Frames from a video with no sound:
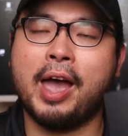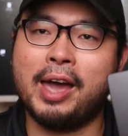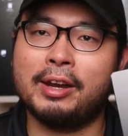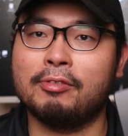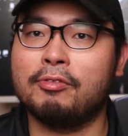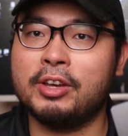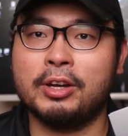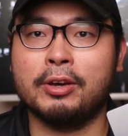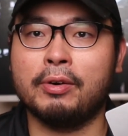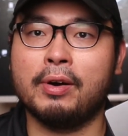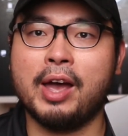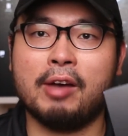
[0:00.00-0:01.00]
edit
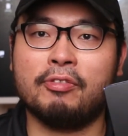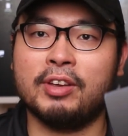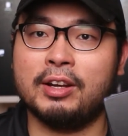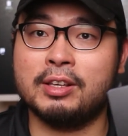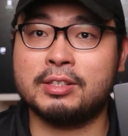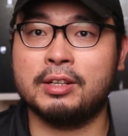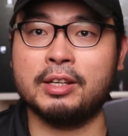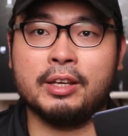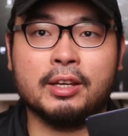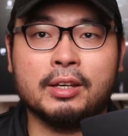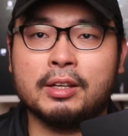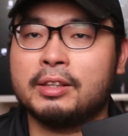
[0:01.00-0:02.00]
video effortlessly
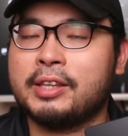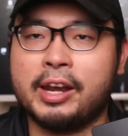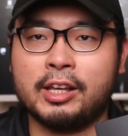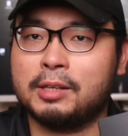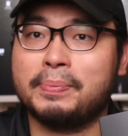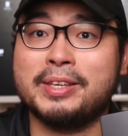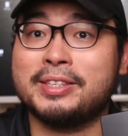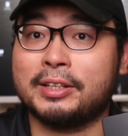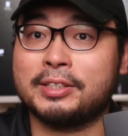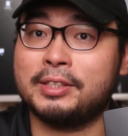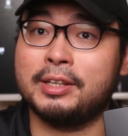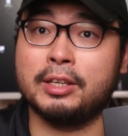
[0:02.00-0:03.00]
here. 1080p
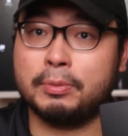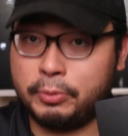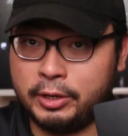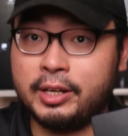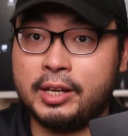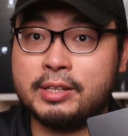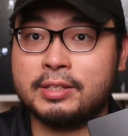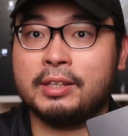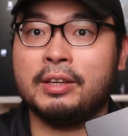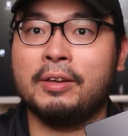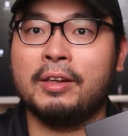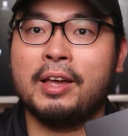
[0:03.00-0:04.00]
60 is pretty
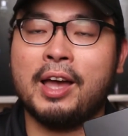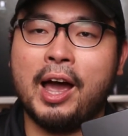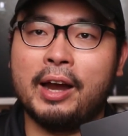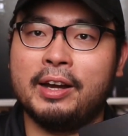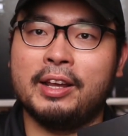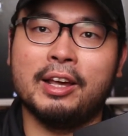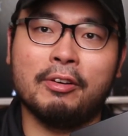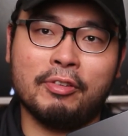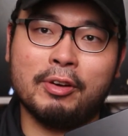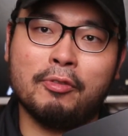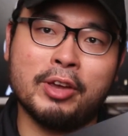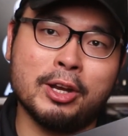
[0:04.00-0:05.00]
easy. I did a
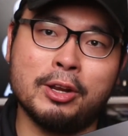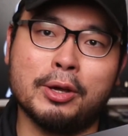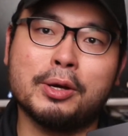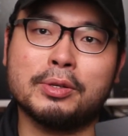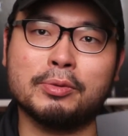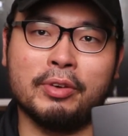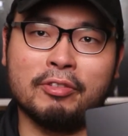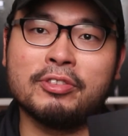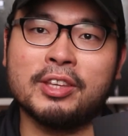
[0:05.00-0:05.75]
few videos with